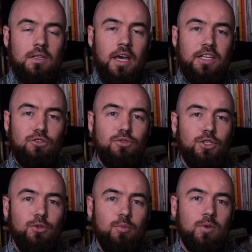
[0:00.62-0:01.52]
Hey
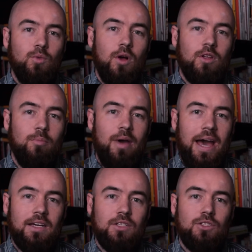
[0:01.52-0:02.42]
YouTube, welcome
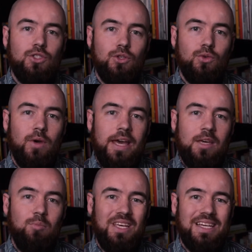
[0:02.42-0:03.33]
back to
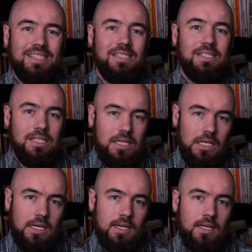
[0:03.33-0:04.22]

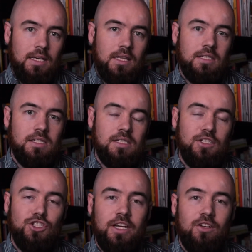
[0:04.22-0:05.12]
APS-C. This is
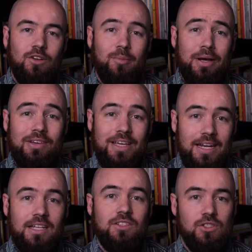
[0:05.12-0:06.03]
a channel about
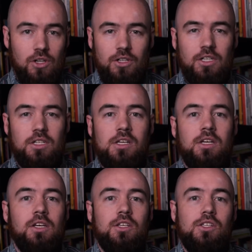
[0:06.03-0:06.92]
getting started
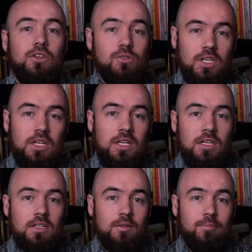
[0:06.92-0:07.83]

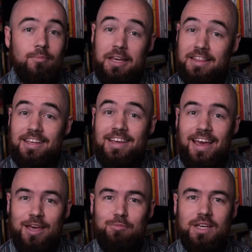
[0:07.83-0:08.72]
using
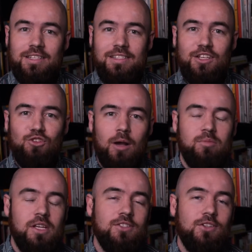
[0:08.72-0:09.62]
mainly APS-C
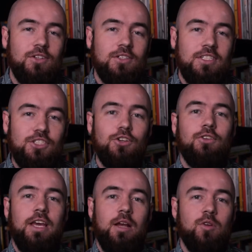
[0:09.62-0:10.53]
crop sensor
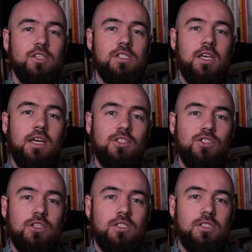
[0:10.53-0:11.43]
digital cameras
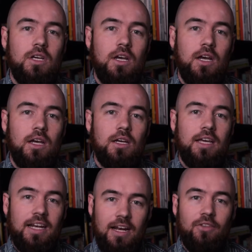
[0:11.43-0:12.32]
and just
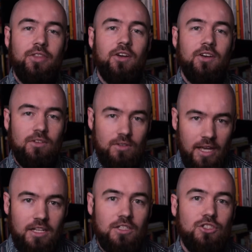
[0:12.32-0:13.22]
getting out there,
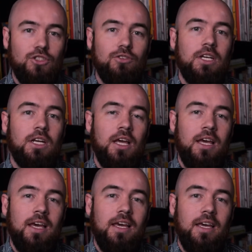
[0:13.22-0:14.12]
getting shooting,
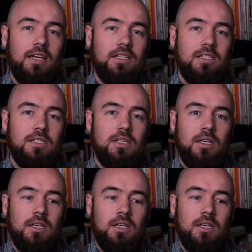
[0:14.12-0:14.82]
and